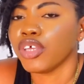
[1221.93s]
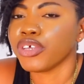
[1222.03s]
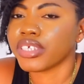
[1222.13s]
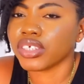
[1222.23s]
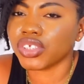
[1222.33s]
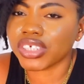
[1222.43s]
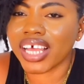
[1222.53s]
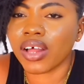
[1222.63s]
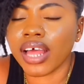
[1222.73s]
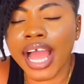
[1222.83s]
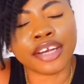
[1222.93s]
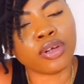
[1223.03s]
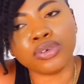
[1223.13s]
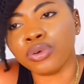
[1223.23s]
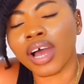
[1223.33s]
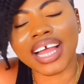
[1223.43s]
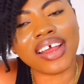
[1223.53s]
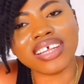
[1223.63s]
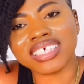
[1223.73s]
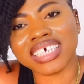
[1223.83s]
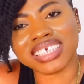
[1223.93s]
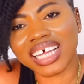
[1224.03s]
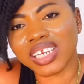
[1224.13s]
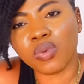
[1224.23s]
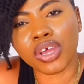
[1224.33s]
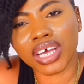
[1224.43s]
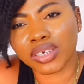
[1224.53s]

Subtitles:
using gel. I don't know, I can't really say exactly what you